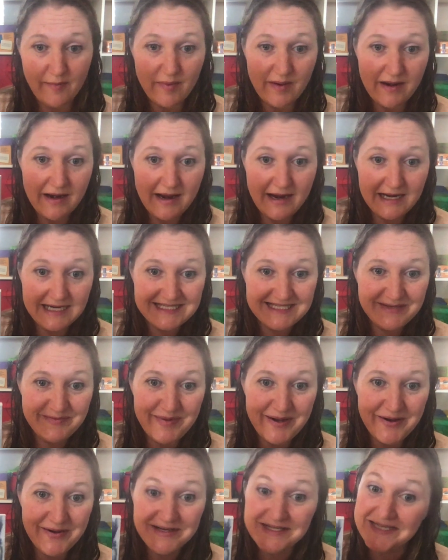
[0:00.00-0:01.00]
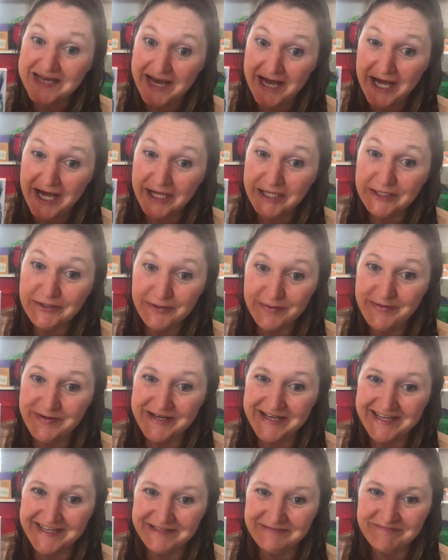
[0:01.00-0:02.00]
but and it's about his cat,
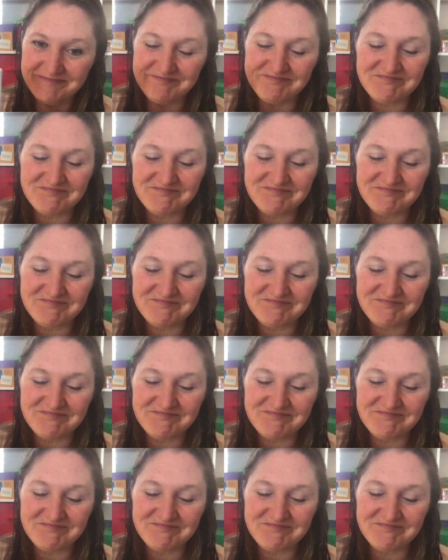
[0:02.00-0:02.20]
Gribblekin.